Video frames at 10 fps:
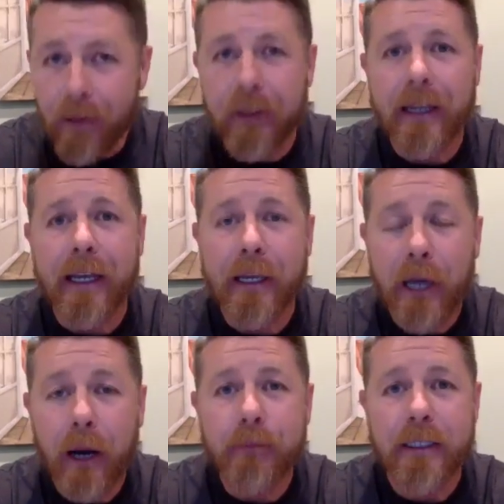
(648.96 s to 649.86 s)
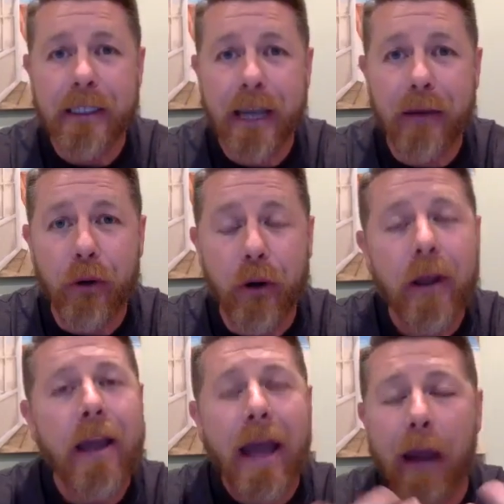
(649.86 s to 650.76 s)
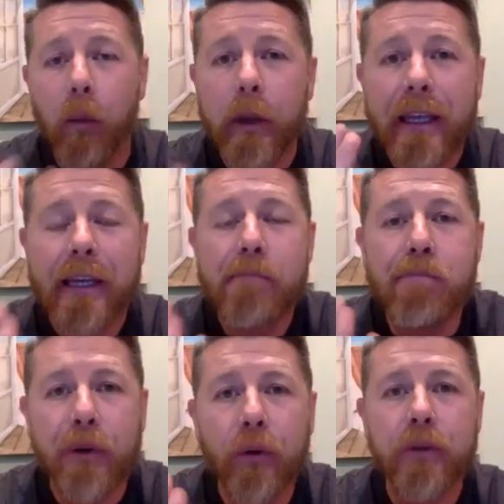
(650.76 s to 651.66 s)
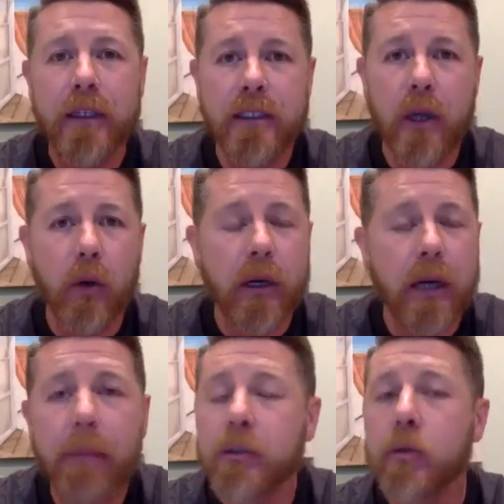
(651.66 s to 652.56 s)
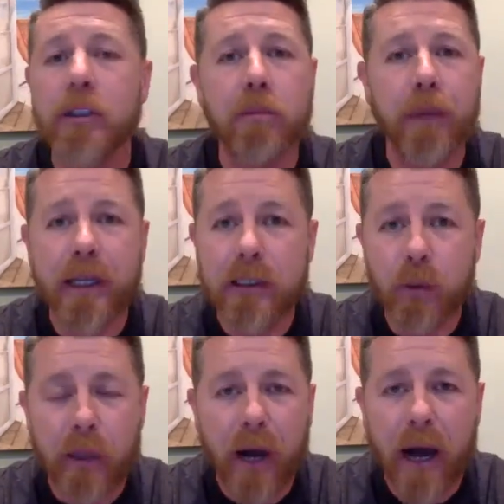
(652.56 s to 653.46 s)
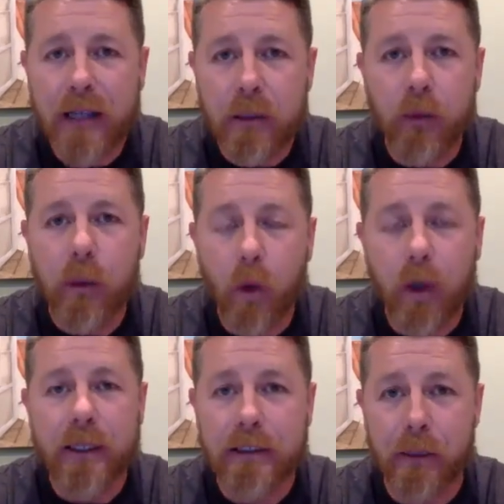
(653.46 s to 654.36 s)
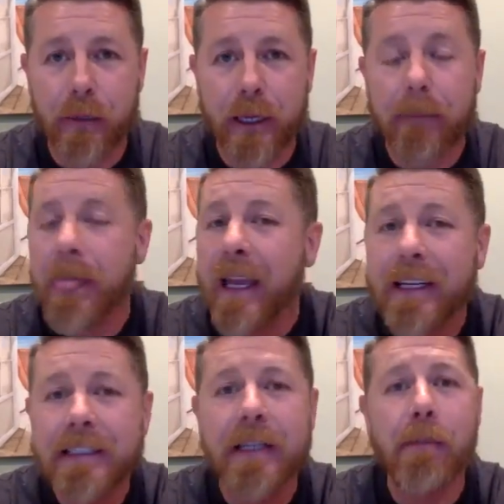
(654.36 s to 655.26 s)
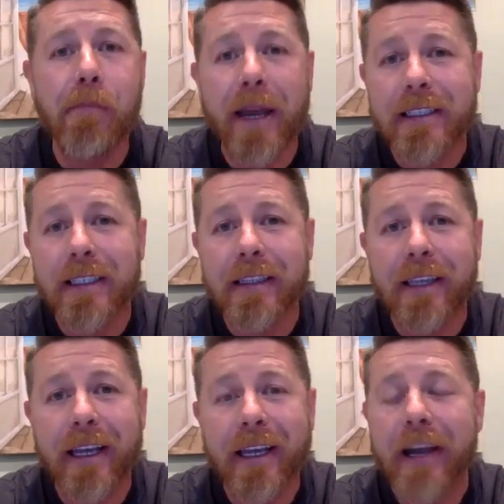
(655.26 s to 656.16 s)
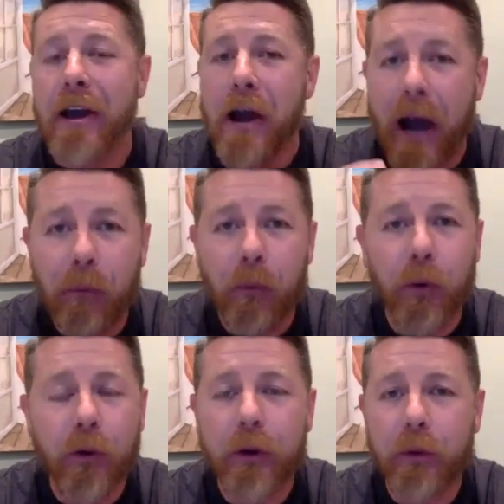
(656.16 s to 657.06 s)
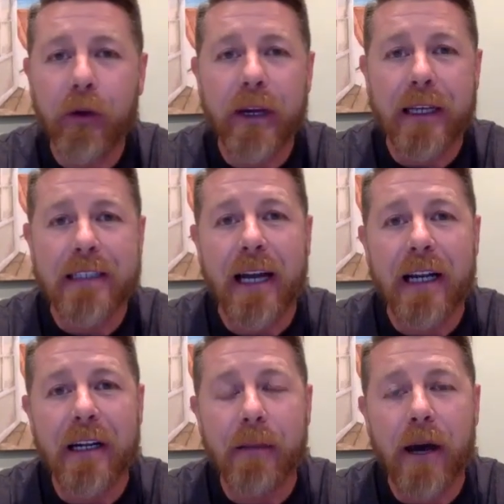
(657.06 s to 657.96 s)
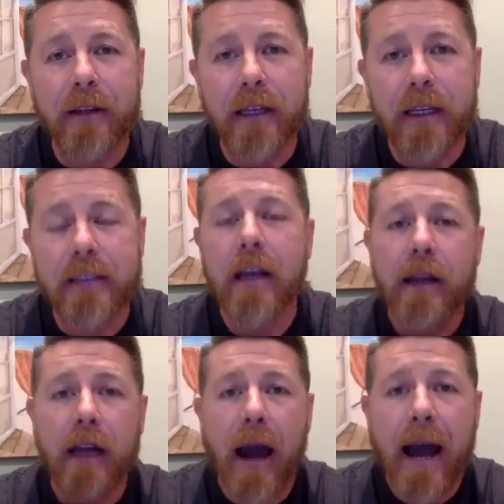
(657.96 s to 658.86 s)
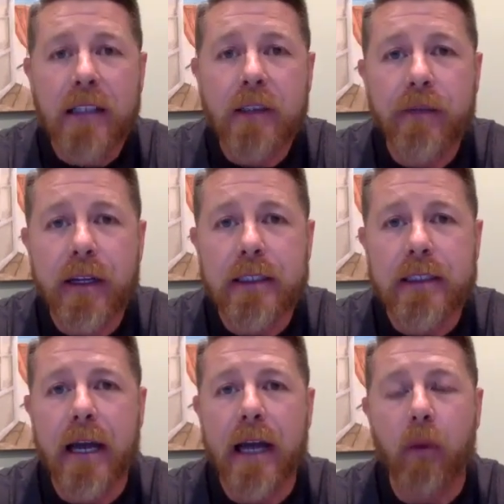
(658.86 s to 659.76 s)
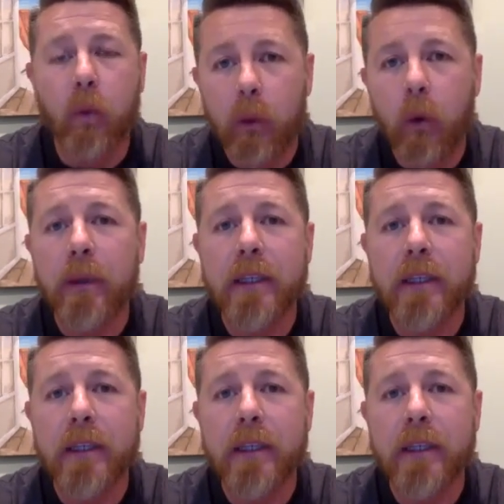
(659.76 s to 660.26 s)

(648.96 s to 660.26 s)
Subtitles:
that can come together and we can build this token up to as big as we possibly want it to be. It is an amazing thing. I'm really, really excited about this. Now, as Finn said, we will be